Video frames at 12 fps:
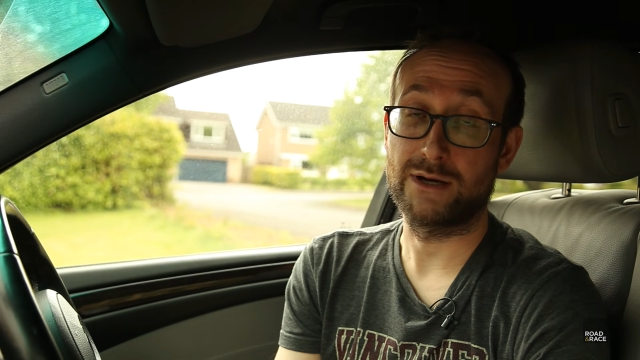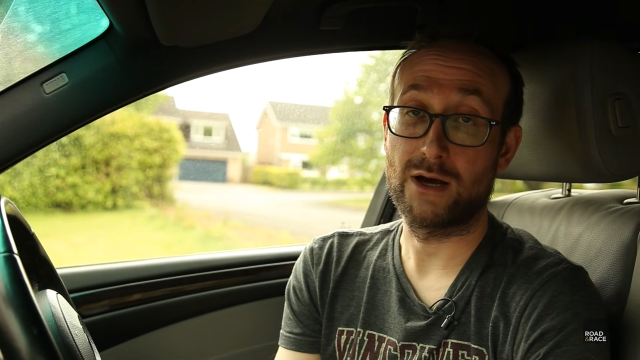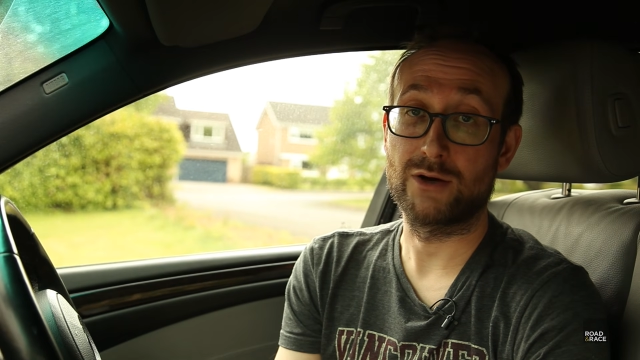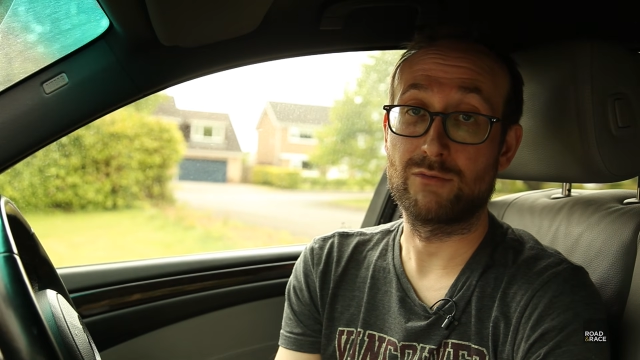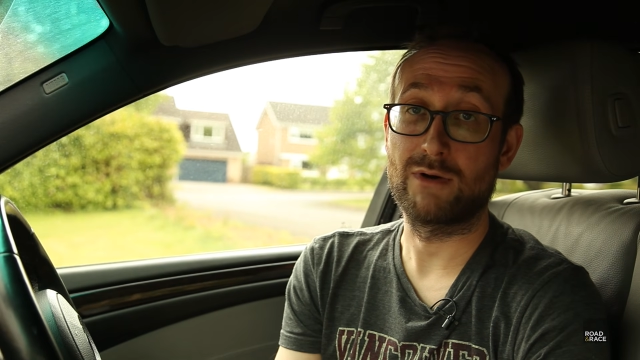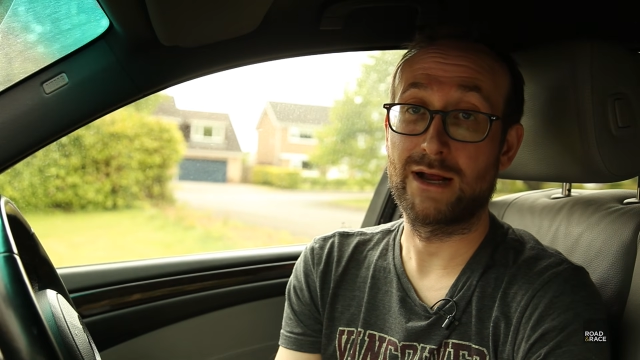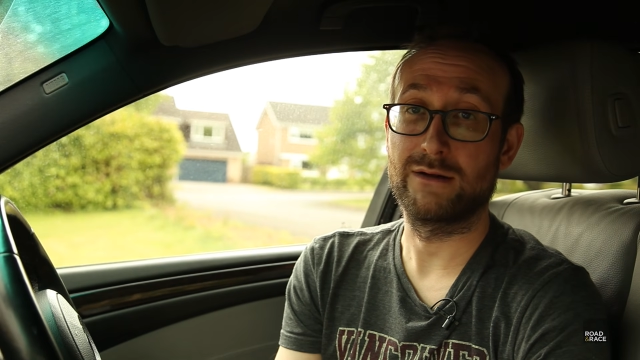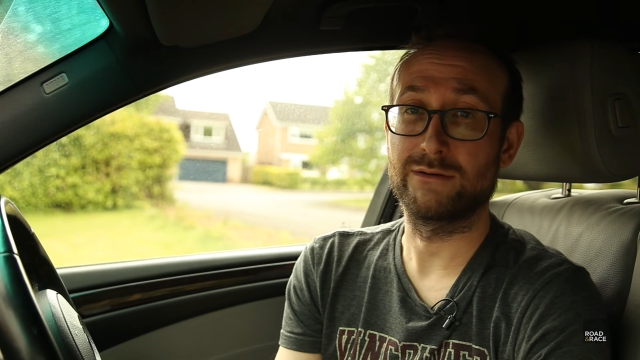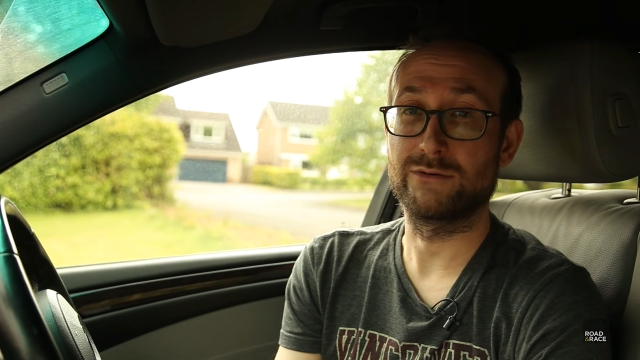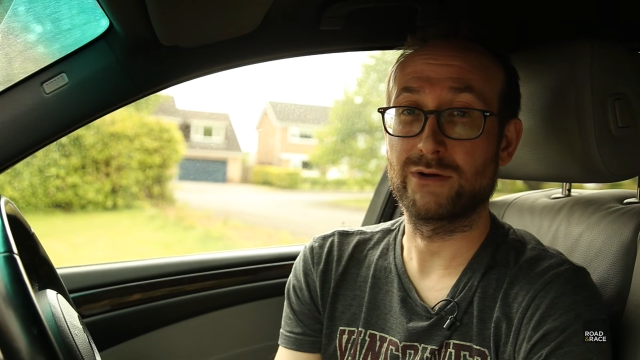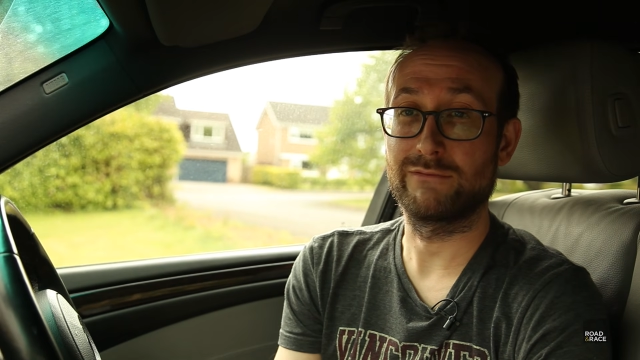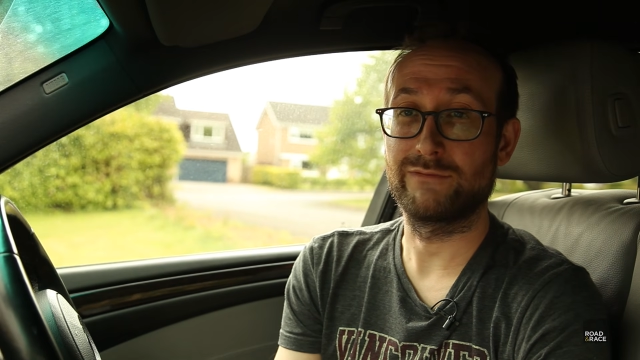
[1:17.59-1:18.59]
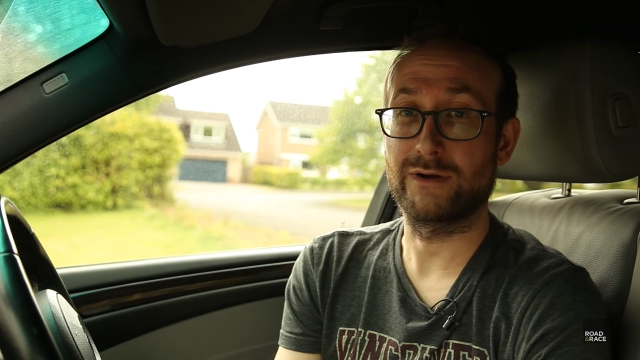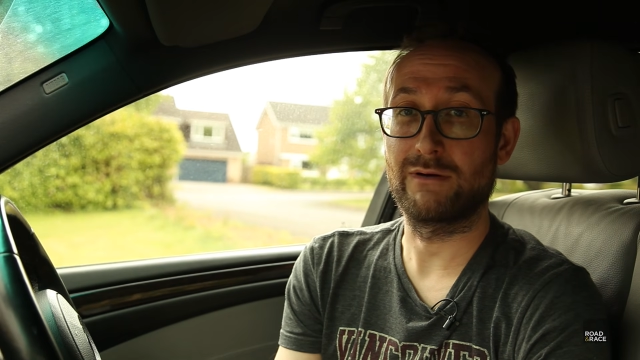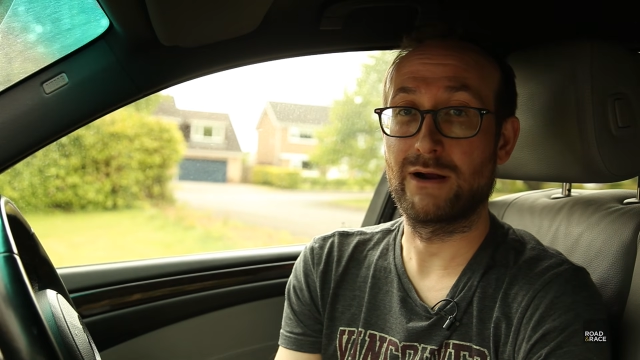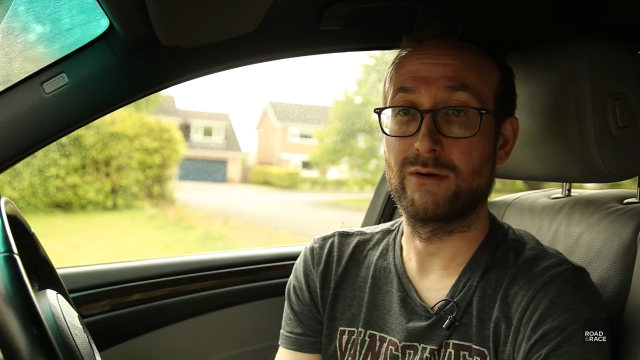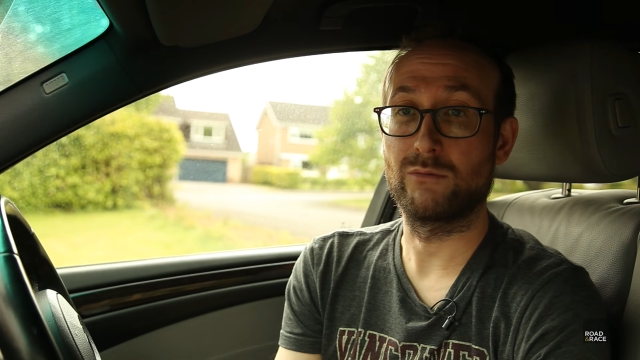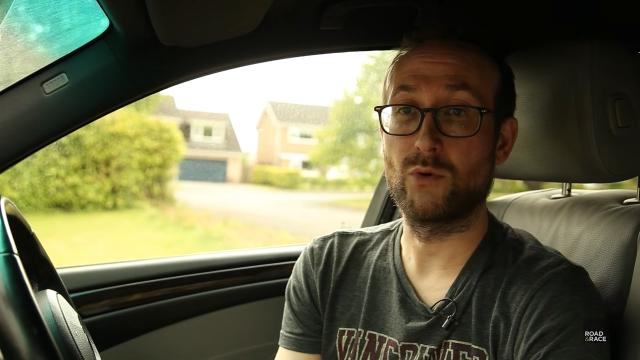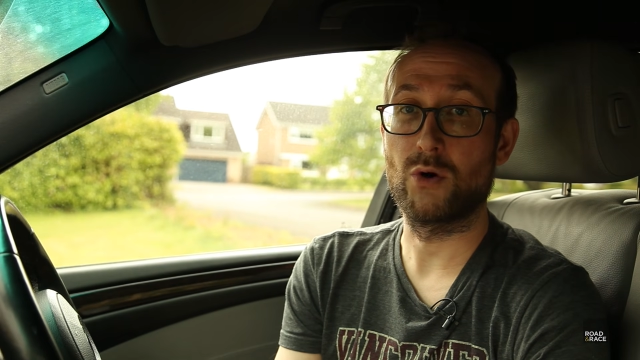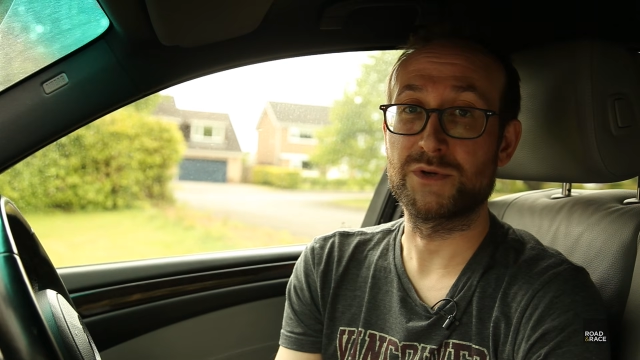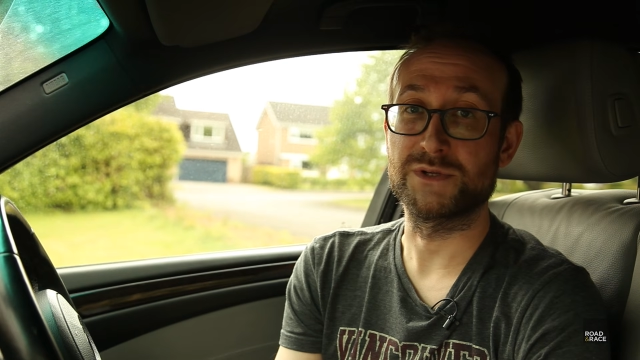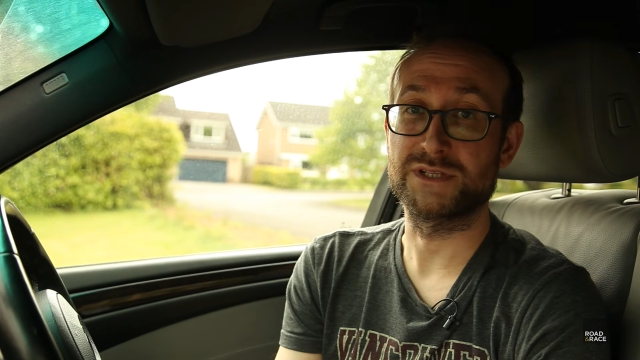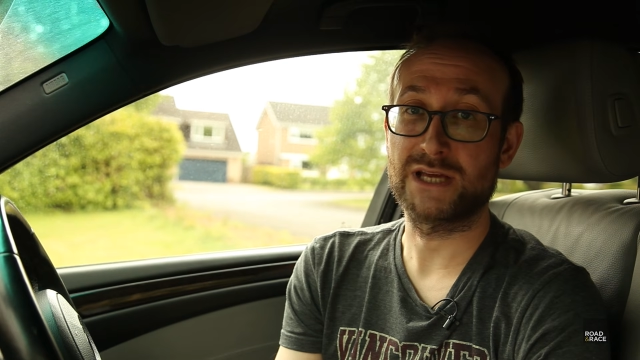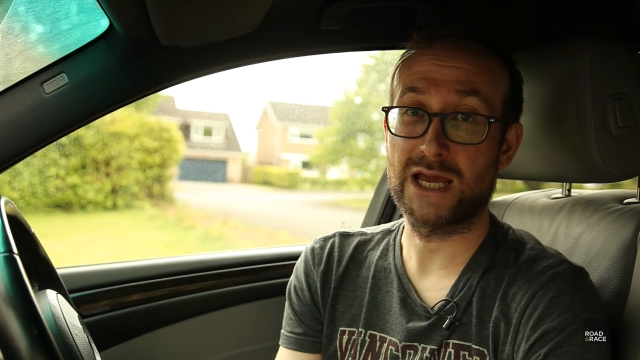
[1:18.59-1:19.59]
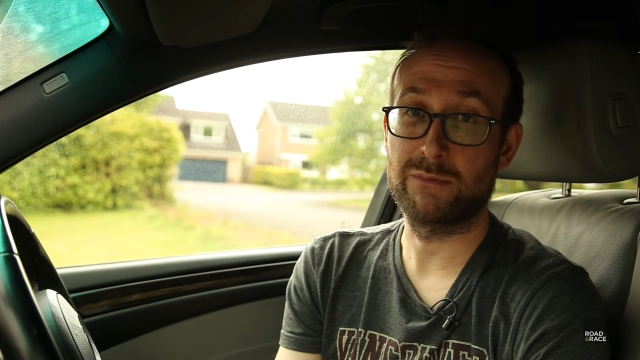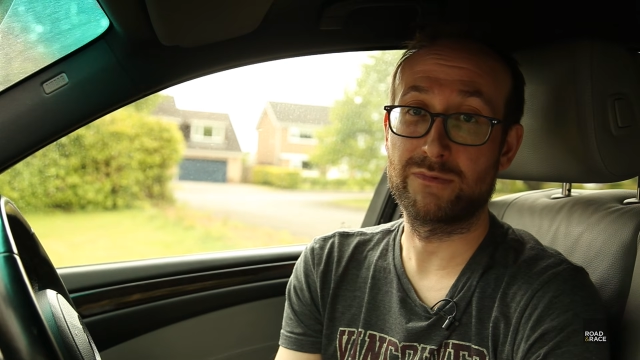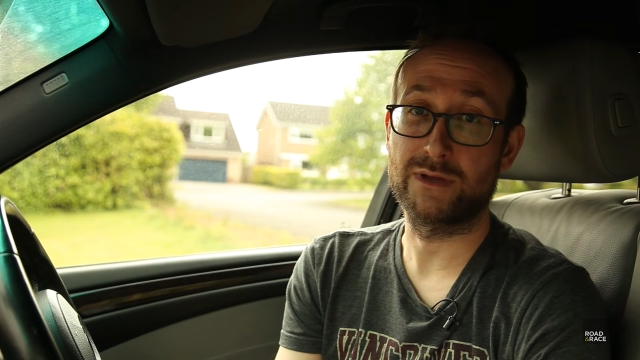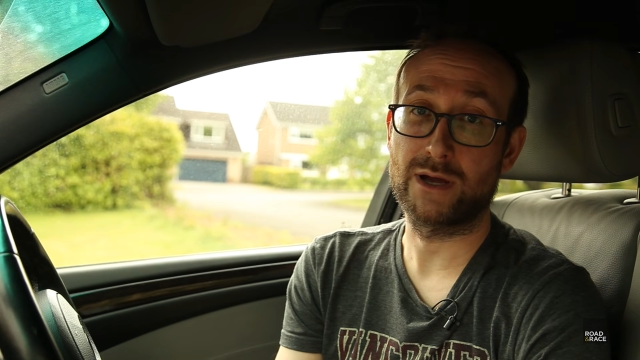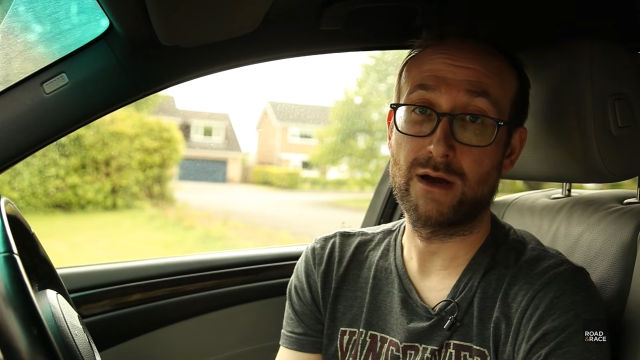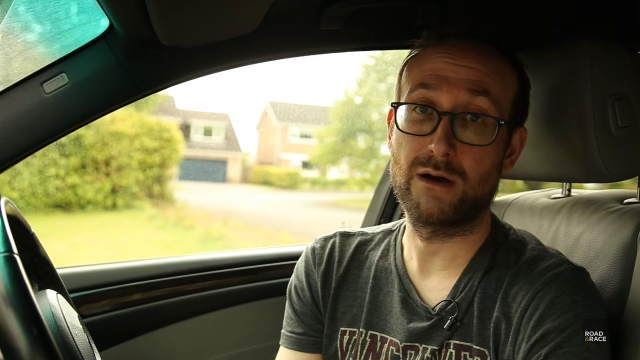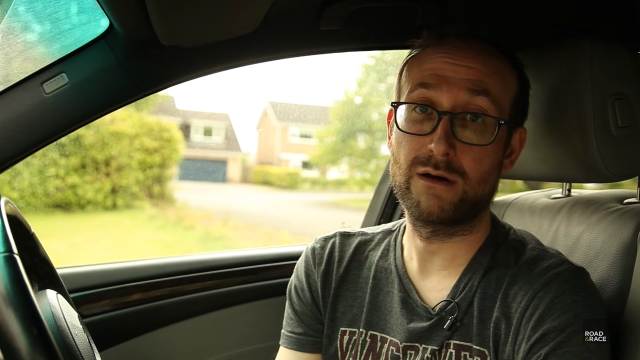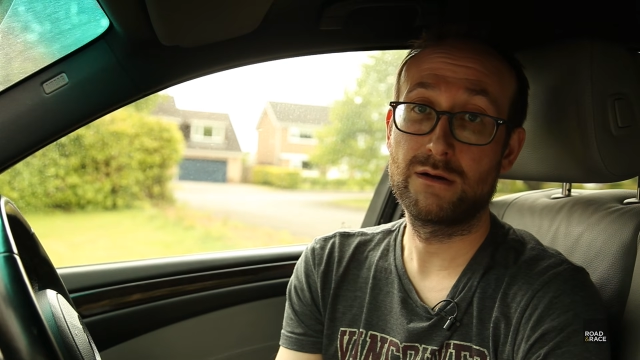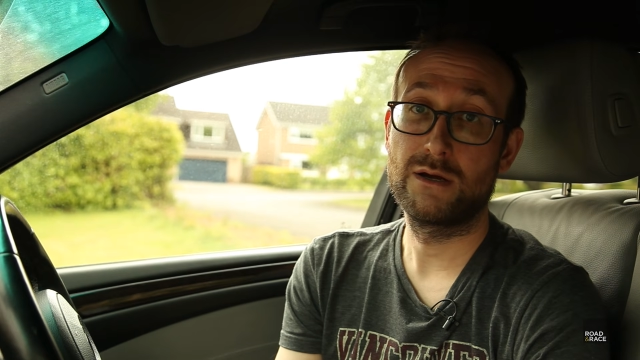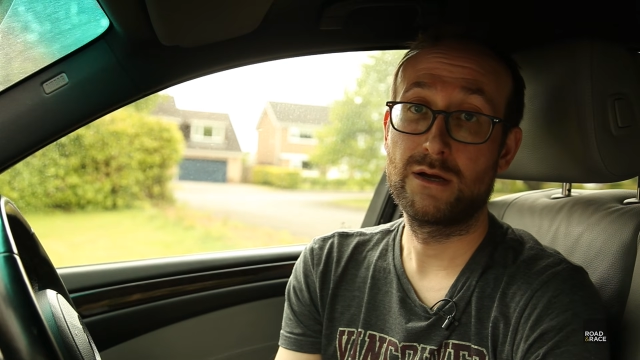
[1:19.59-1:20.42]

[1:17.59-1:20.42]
hunt around and try and figure out what options came with the car.